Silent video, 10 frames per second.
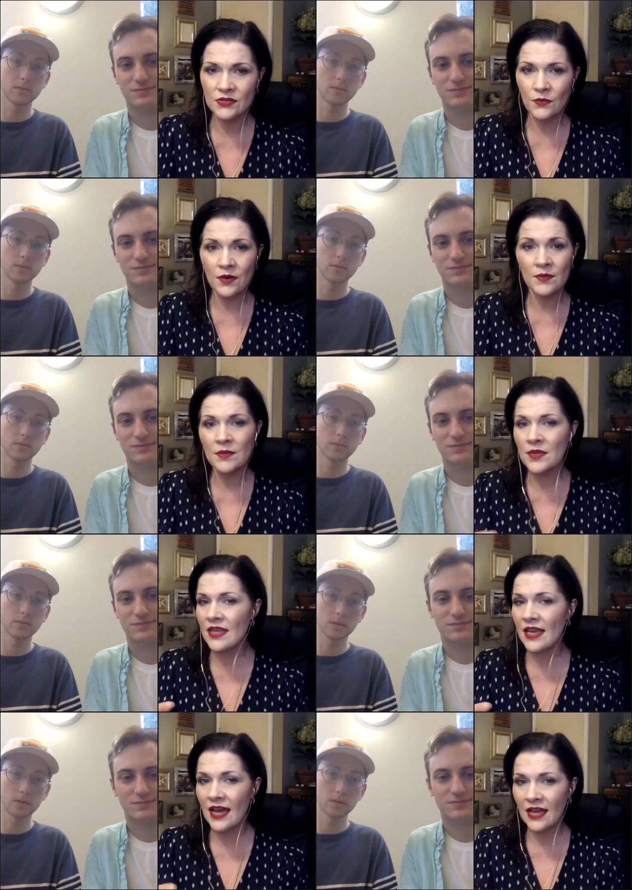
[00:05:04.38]
Speaker 1: where maybe
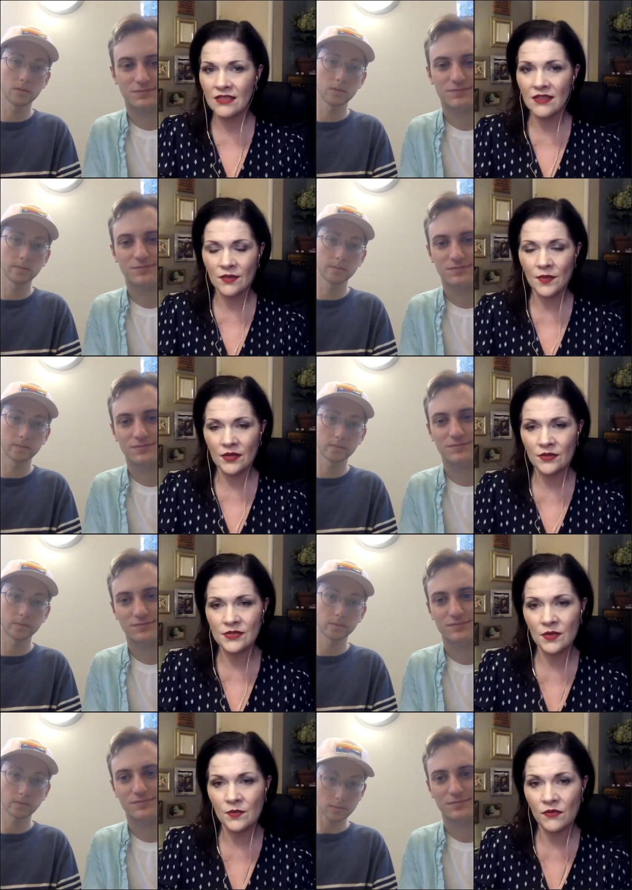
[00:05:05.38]
they hadn't thought about
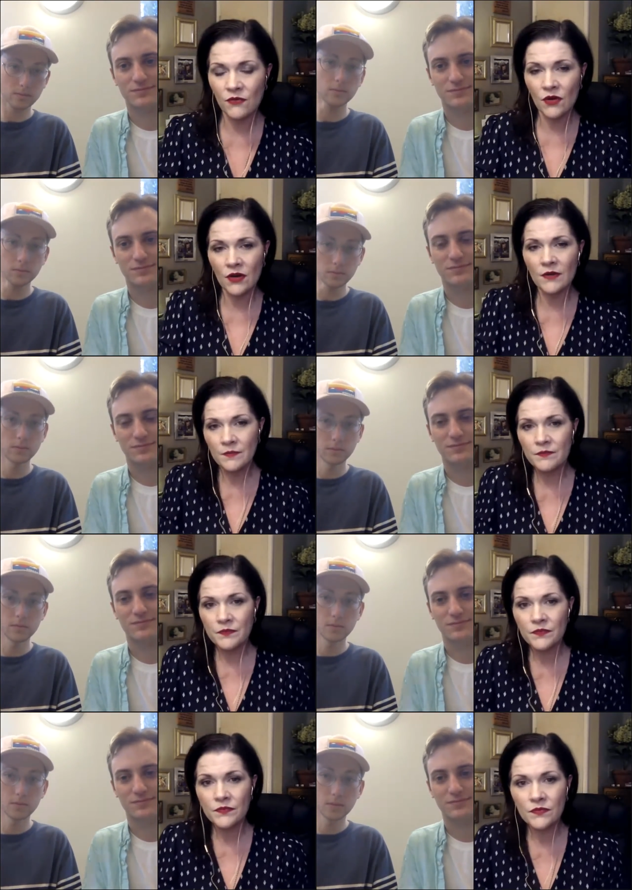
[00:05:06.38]
using it before.
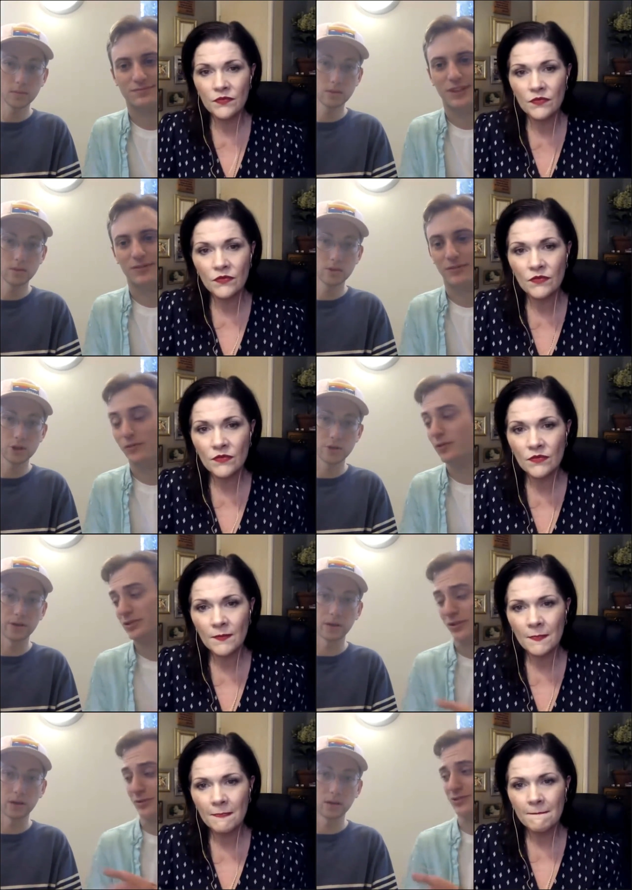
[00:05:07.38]
Yeah. Should you
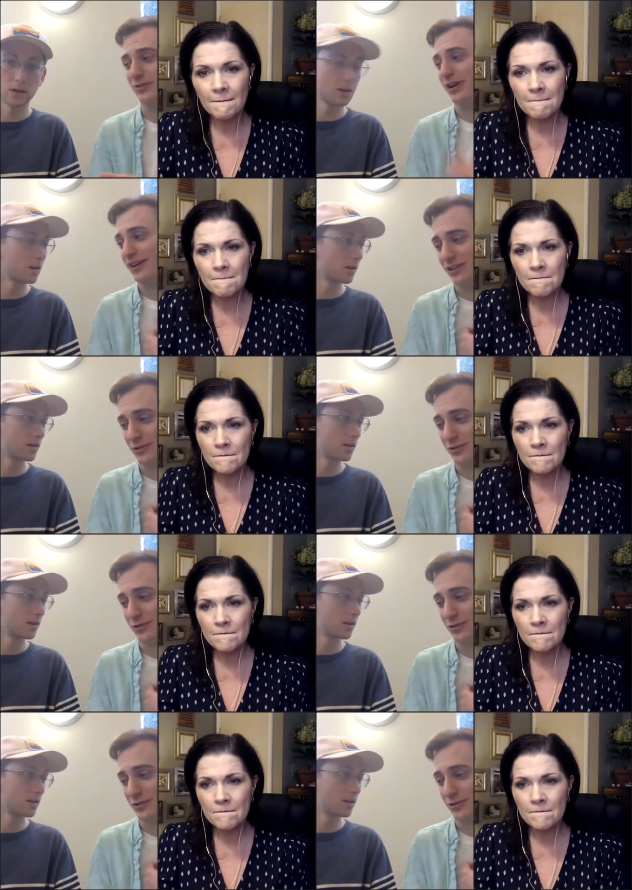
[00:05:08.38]
want to
Speaker 2: start with story? I can